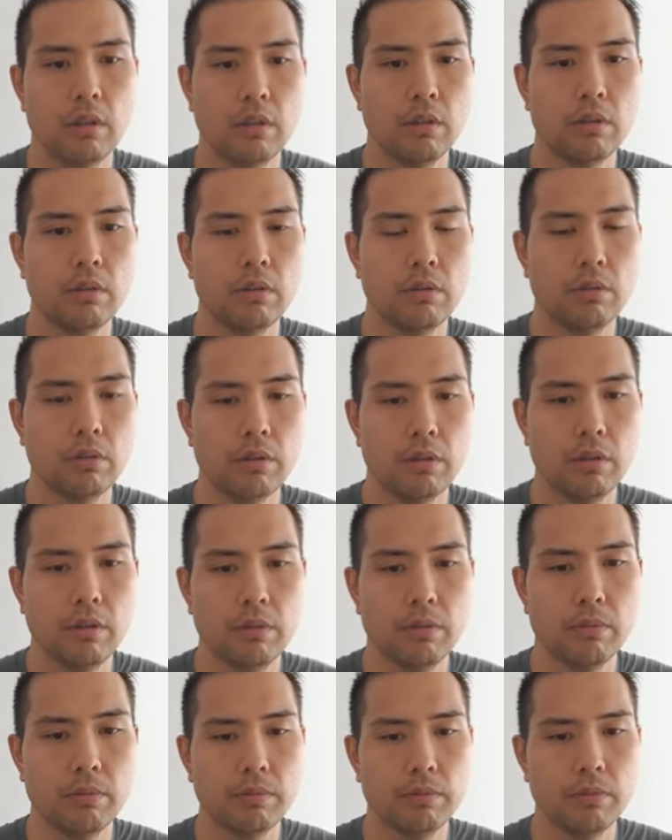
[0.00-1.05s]
there you
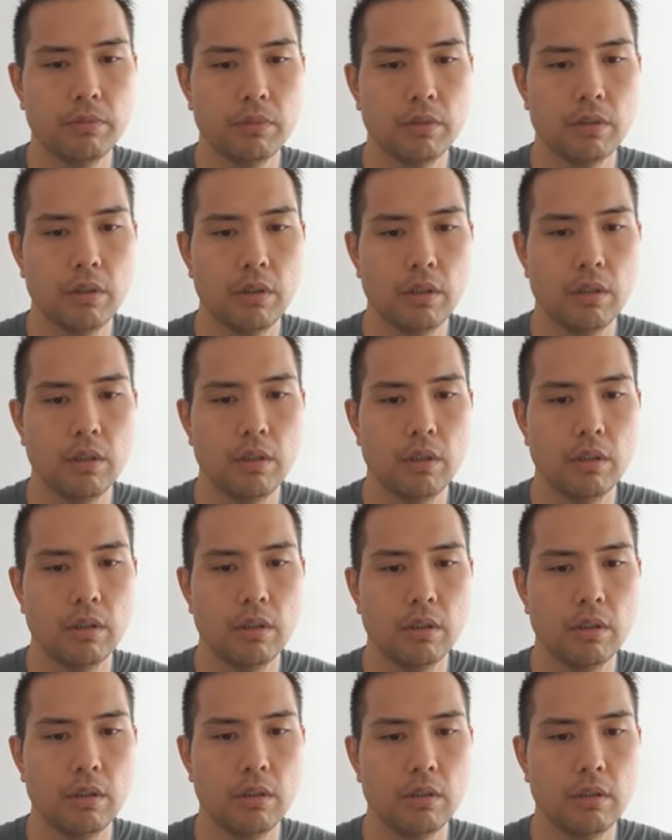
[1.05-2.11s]
go
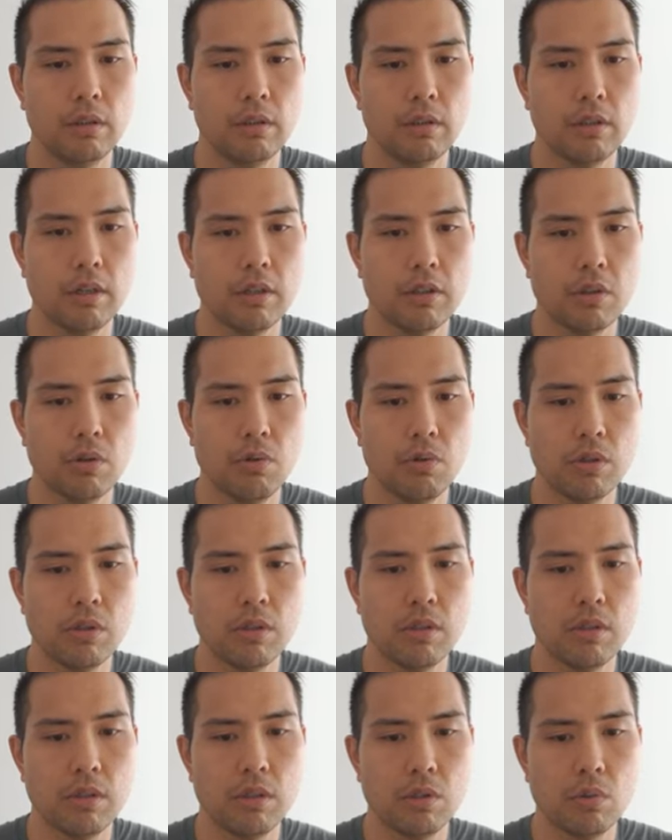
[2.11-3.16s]
the last
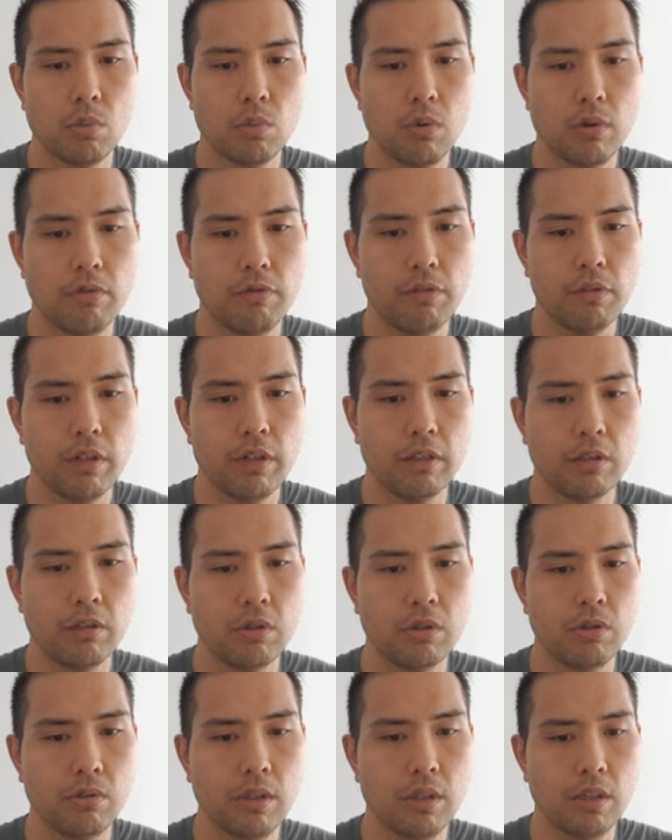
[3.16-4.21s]
question is what flag do
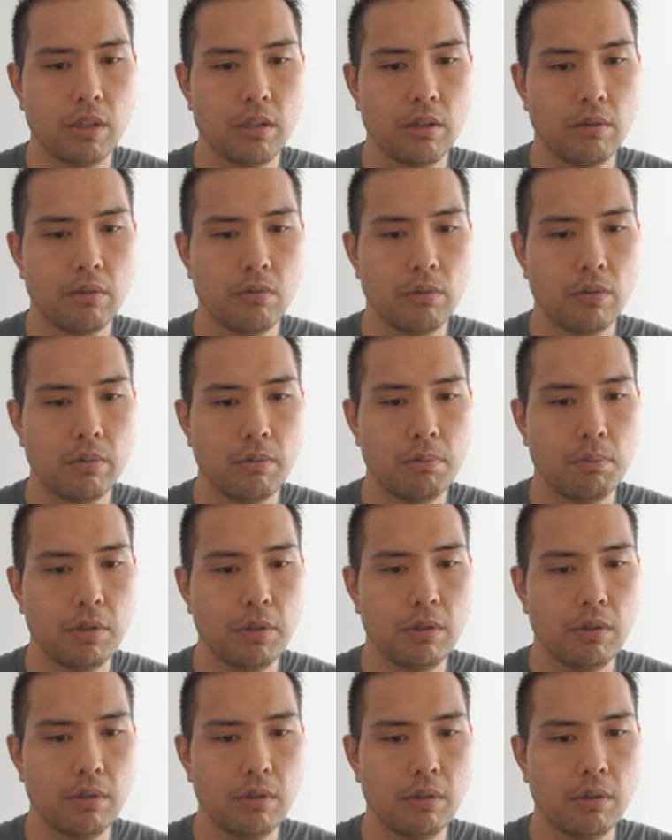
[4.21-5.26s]
you get when
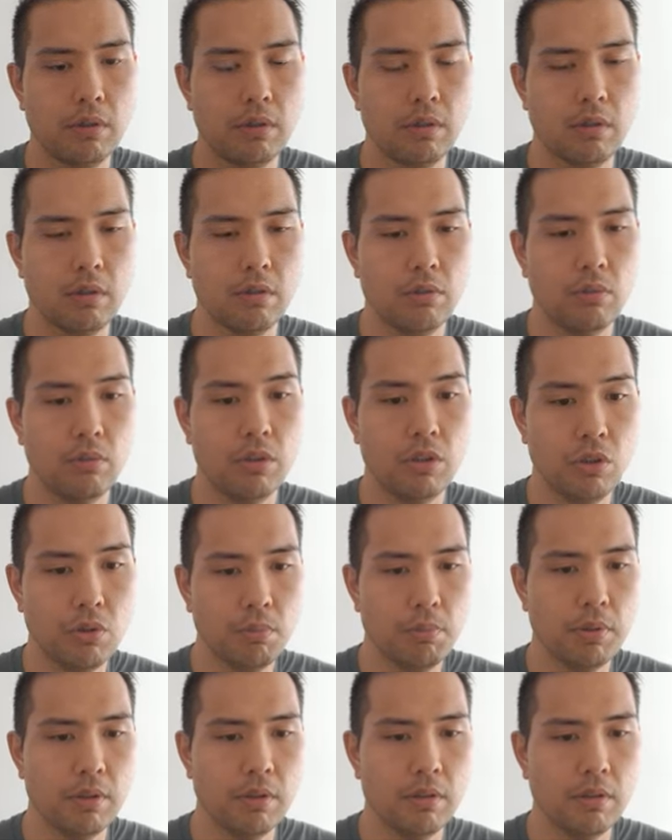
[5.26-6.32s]
pin when you
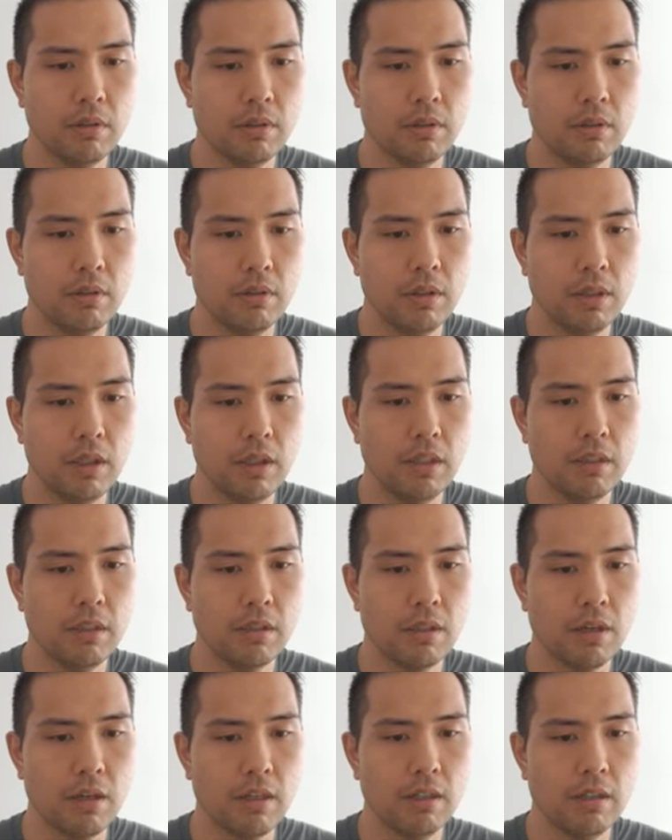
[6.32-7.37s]
pin 8
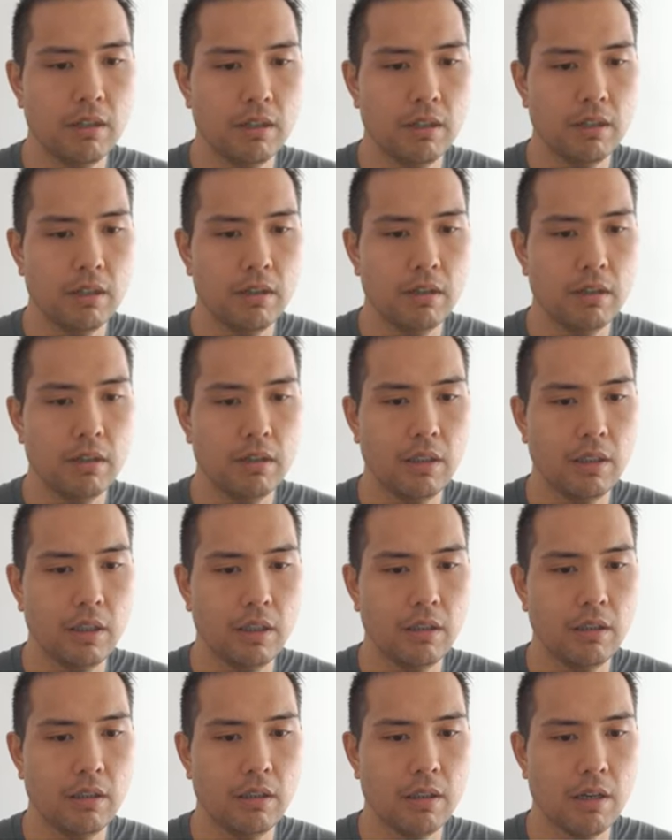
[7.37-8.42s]
dot
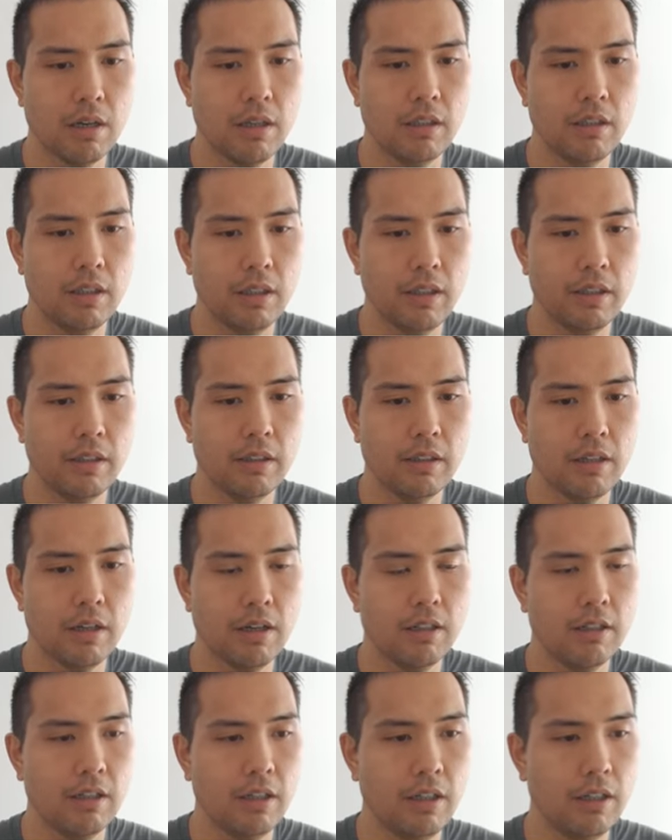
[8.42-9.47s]
8 dot 8
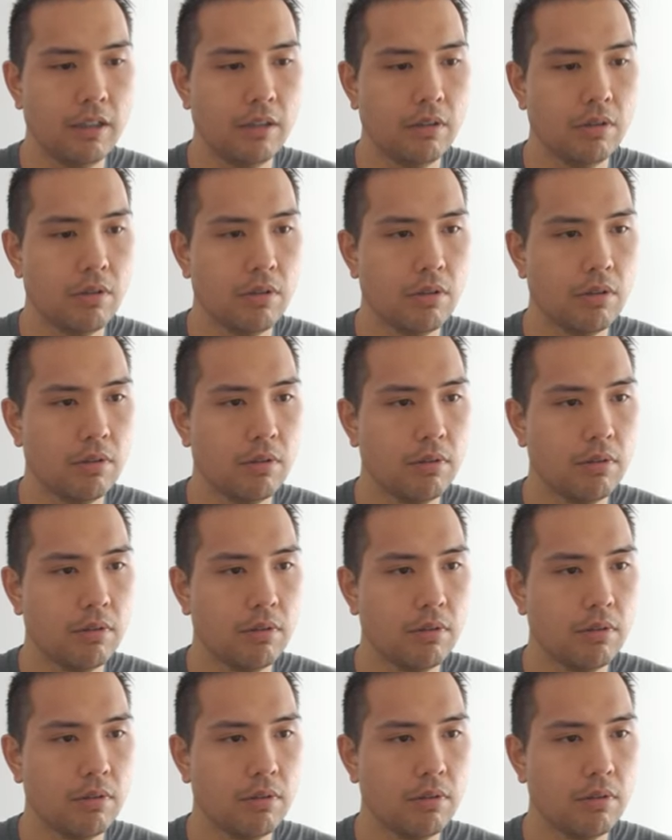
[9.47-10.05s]
dot 8